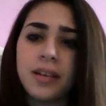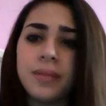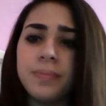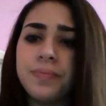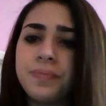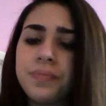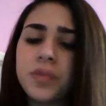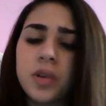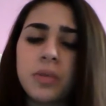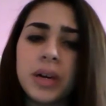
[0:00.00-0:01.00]
um,
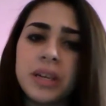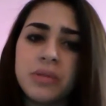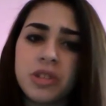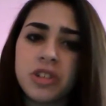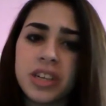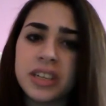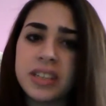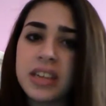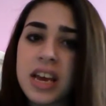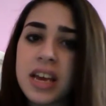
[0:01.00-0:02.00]
or what he was trying to
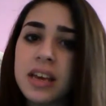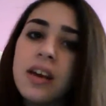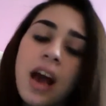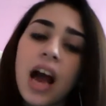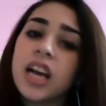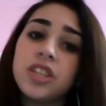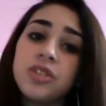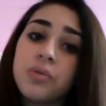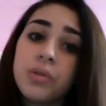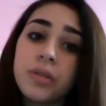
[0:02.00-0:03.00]
say, I
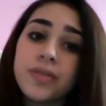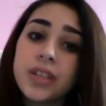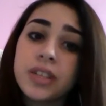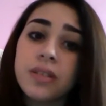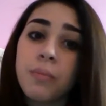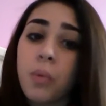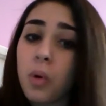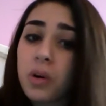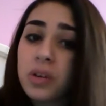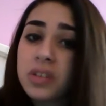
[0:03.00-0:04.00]
don't know if there's a
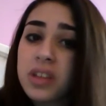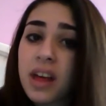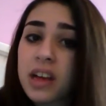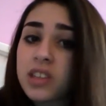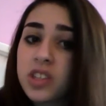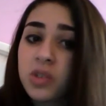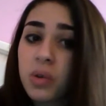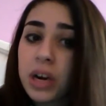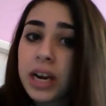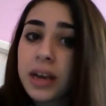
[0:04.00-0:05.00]
moral to that
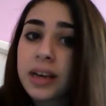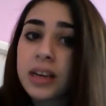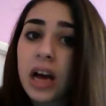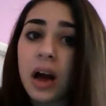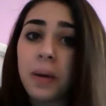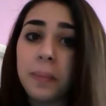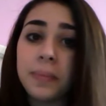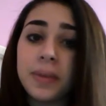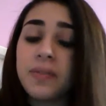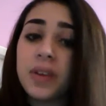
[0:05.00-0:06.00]
story. Um,
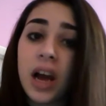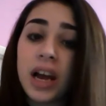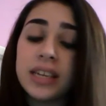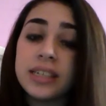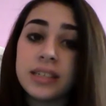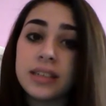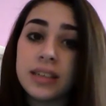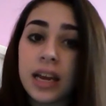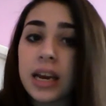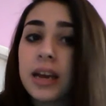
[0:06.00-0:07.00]
if not, I didn't
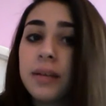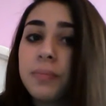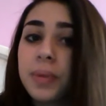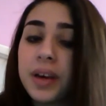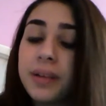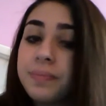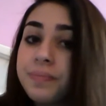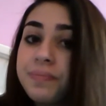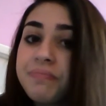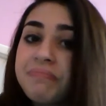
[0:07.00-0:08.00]
get it. But
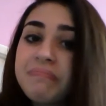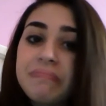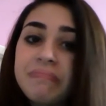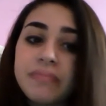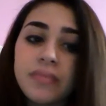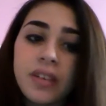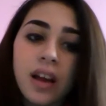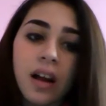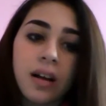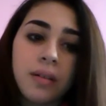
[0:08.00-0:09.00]

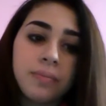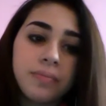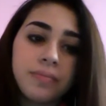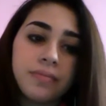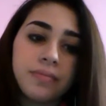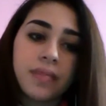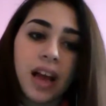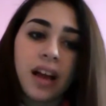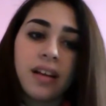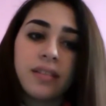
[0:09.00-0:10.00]
um,
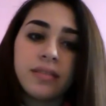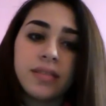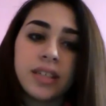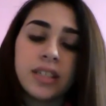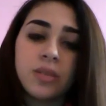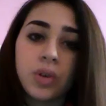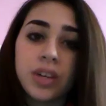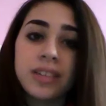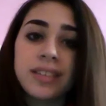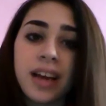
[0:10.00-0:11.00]
uh, his
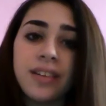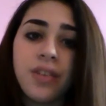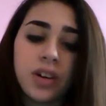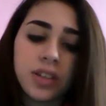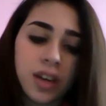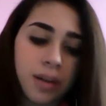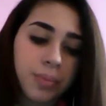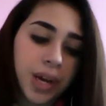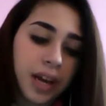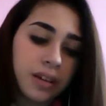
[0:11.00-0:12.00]
work is kind of hard to
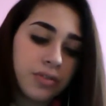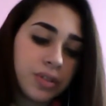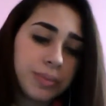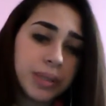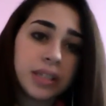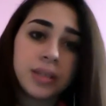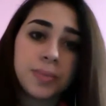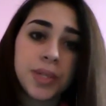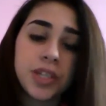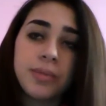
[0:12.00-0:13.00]
comprehend for me,
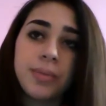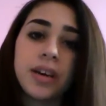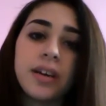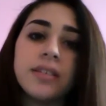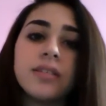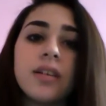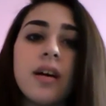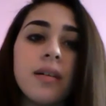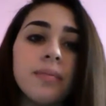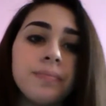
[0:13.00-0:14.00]
especially because
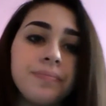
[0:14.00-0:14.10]
um,